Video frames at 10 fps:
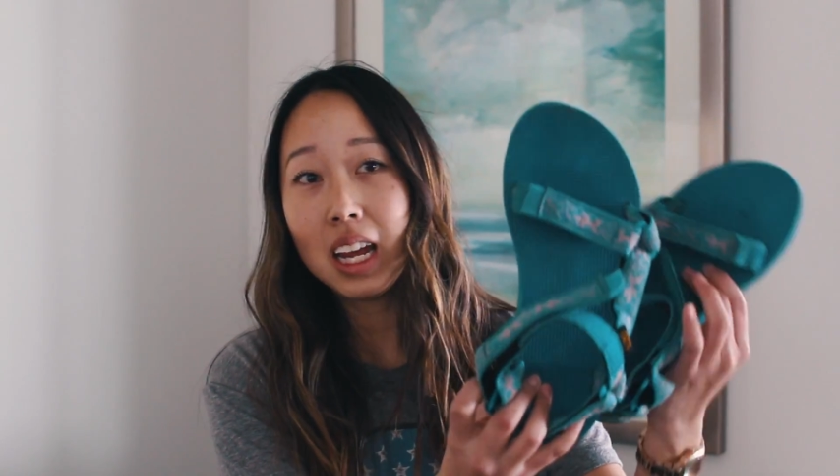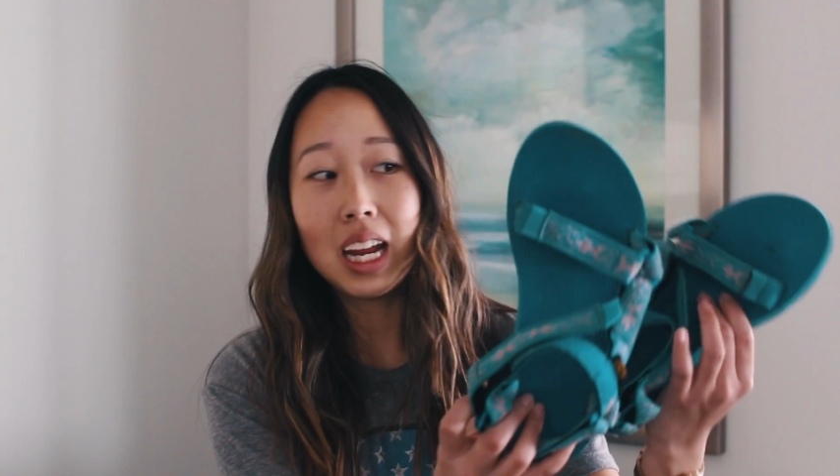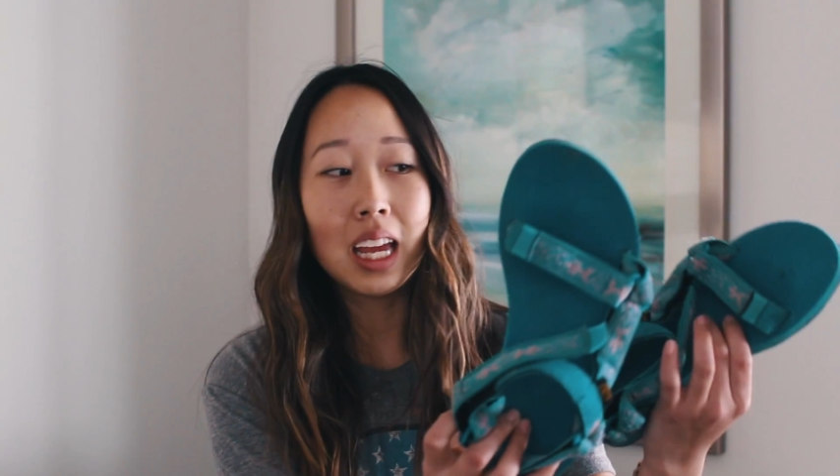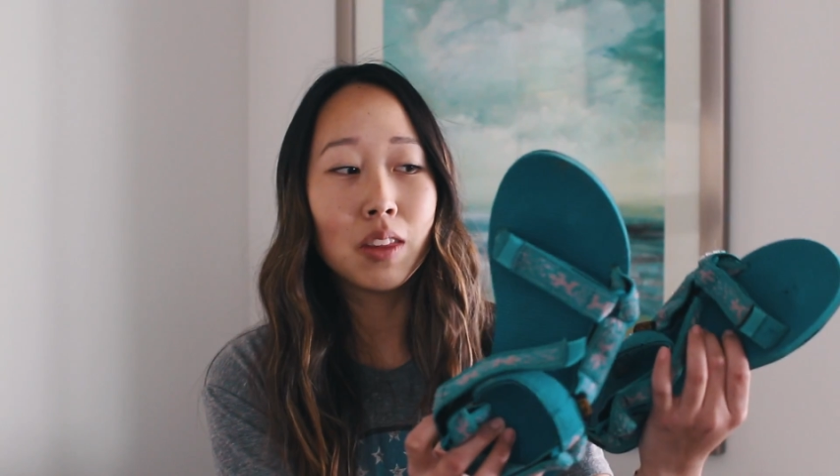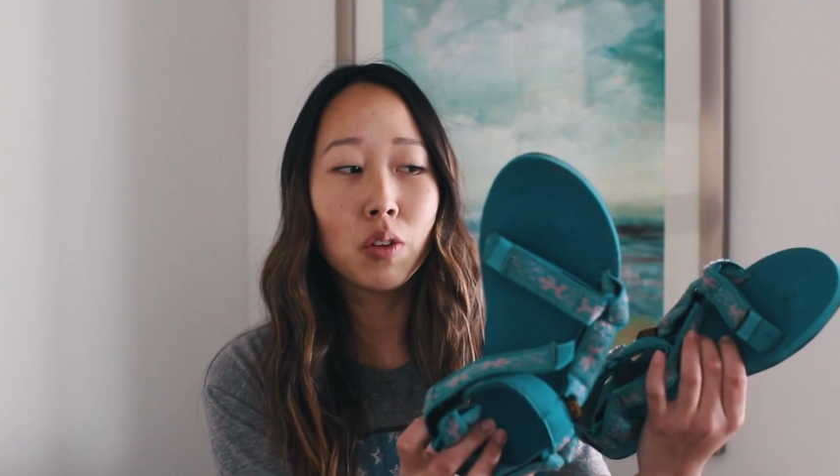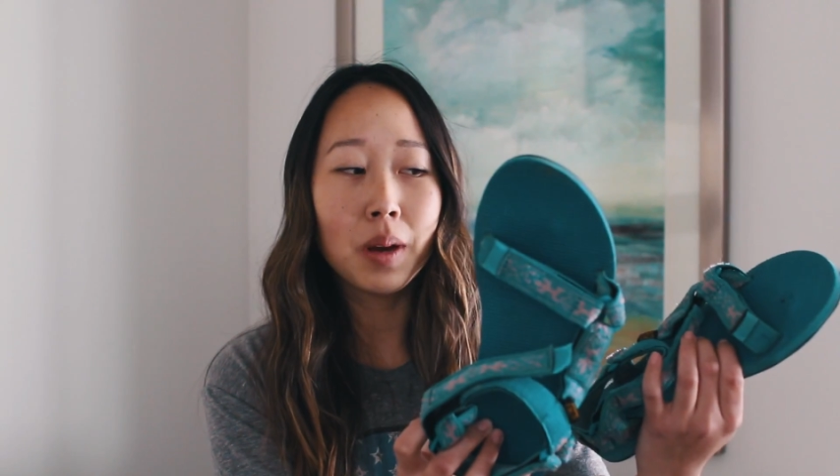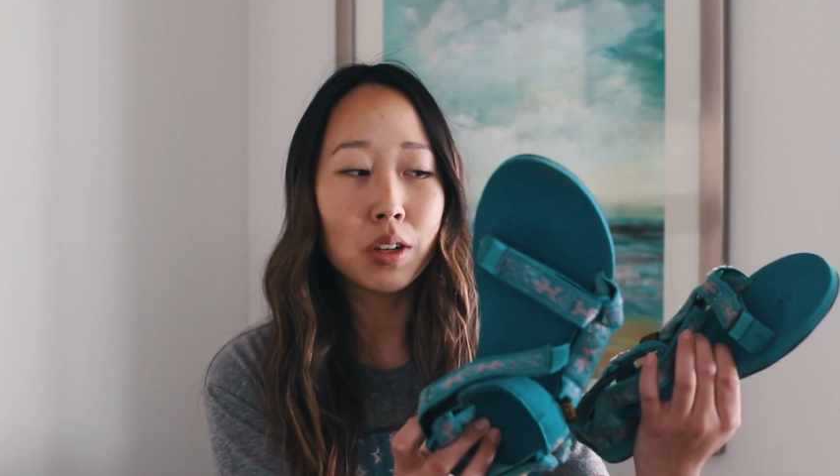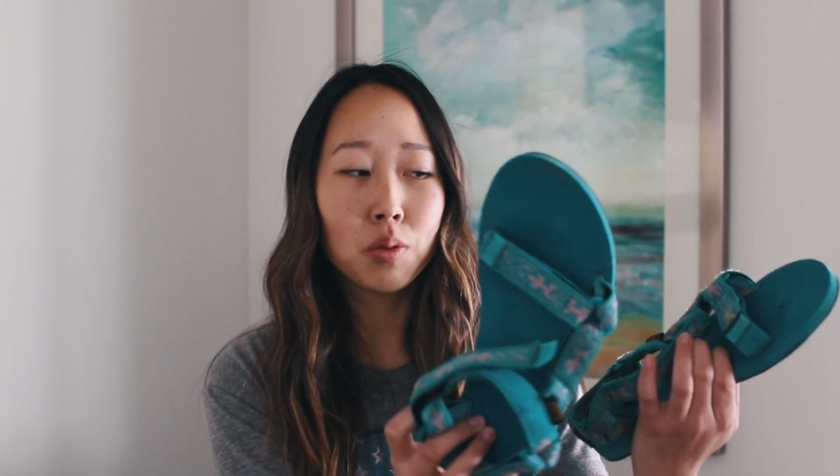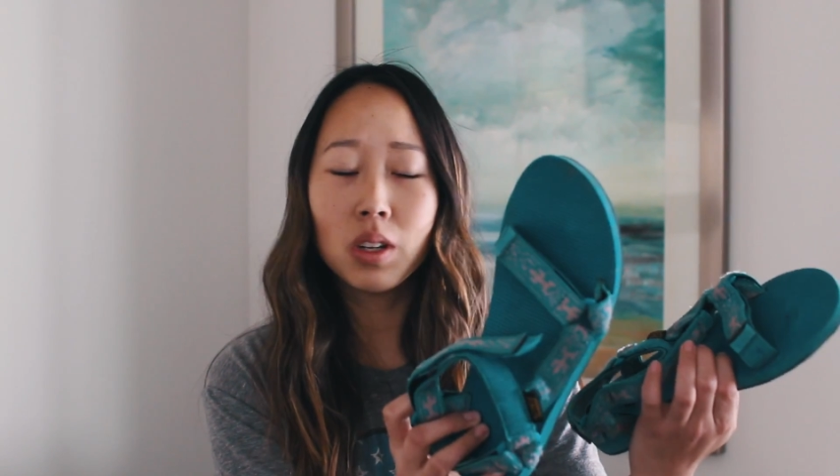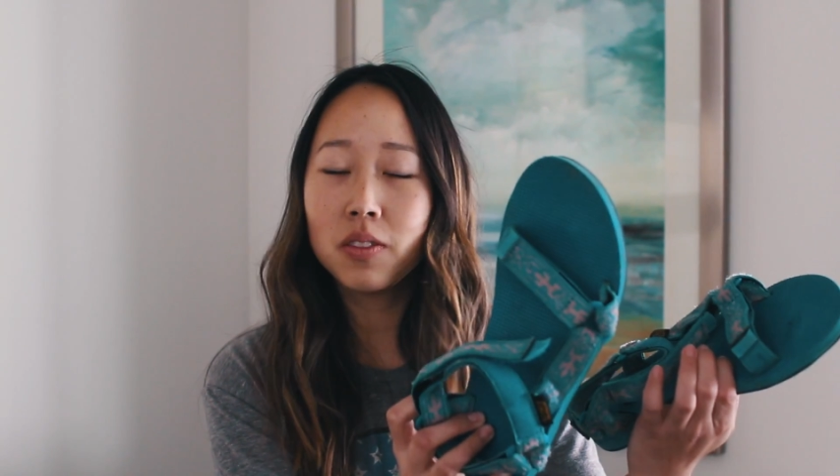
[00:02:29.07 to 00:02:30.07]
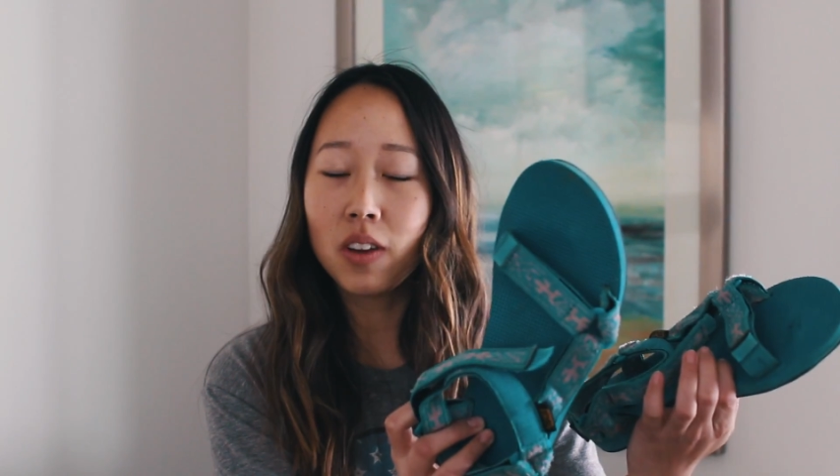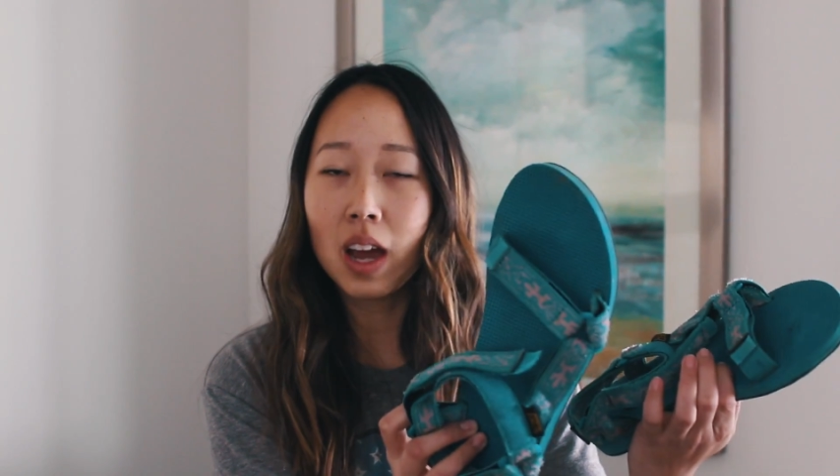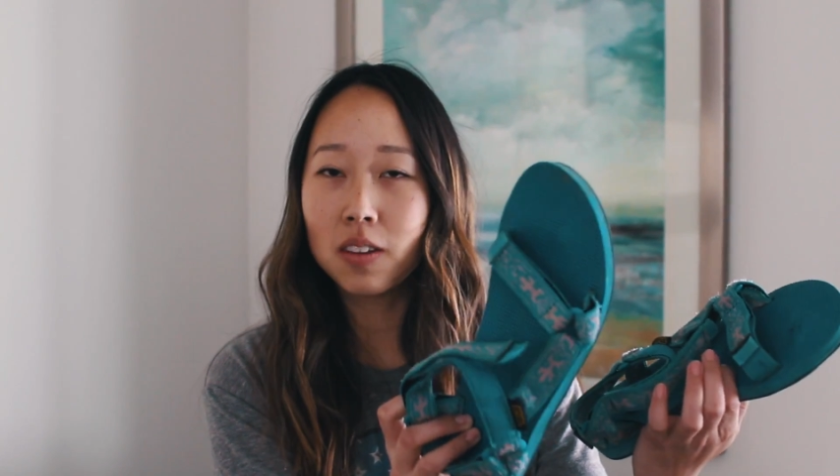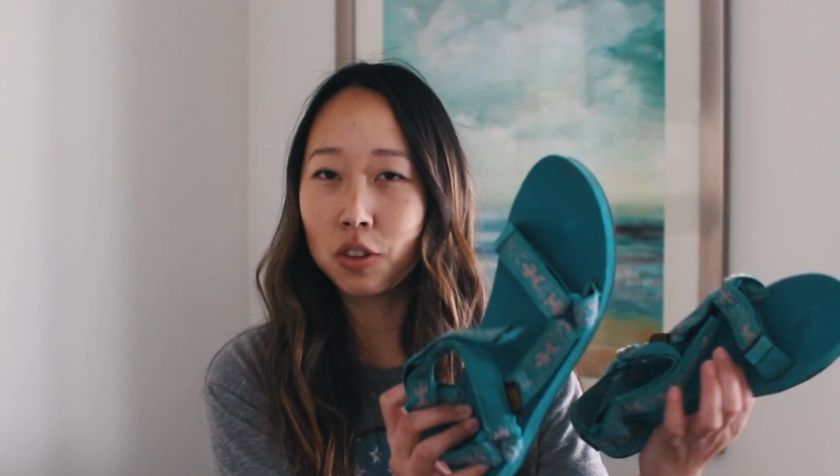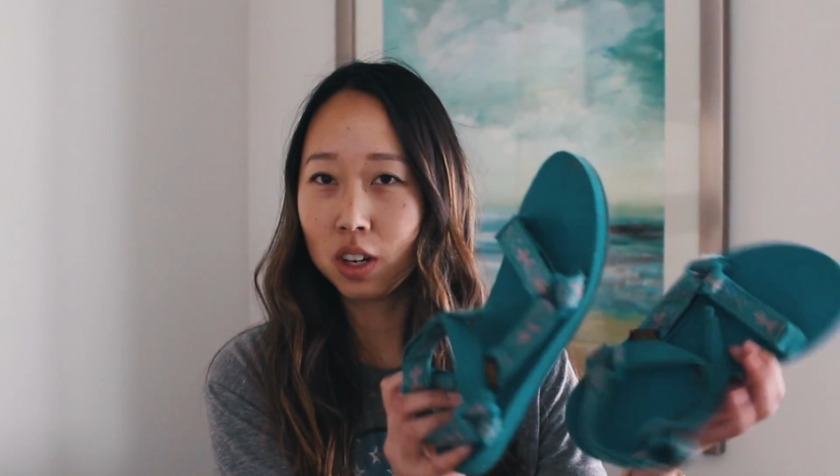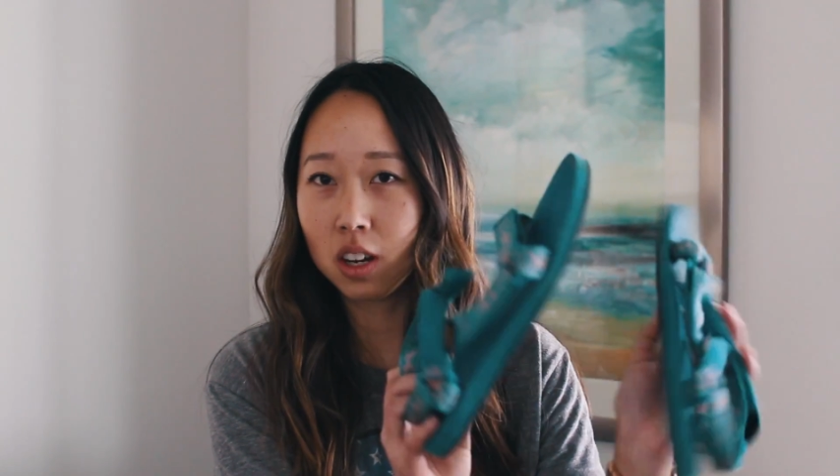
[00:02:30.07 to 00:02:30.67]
and they were about $25 to